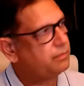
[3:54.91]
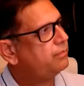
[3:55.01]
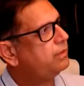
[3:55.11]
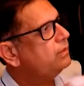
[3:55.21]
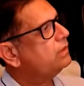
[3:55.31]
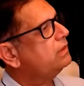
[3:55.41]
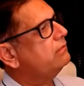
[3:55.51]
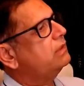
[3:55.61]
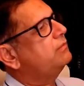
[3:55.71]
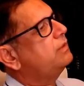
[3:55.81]
Plural
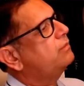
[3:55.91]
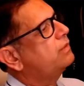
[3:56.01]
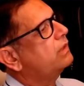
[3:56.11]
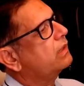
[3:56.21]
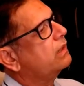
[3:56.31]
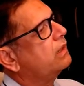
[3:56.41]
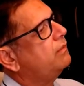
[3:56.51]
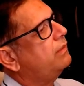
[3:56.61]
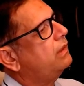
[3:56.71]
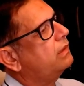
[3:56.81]
will be murakkabat.